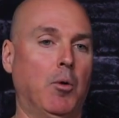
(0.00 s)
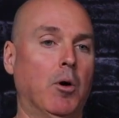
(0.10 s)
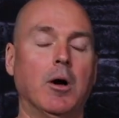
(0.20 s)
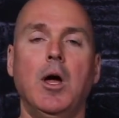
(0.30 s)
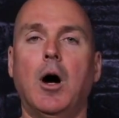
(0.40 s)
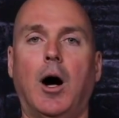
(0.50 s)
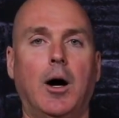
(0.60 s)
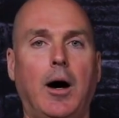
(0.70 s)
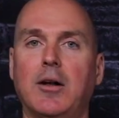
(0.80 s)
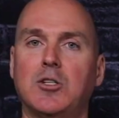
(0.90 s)
Or
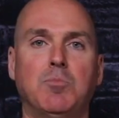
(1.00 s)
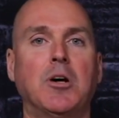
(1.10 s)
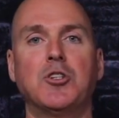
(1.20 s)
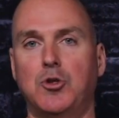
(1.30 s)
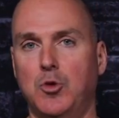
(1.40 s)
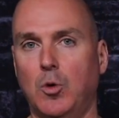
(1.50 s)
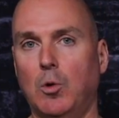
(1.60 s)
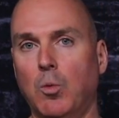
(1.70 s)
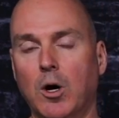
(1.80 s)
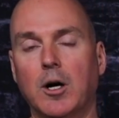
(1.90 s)
how does this budget tool
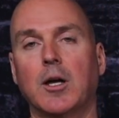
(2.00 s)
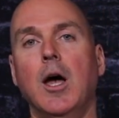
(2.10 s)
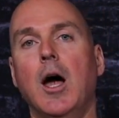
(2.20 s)
work?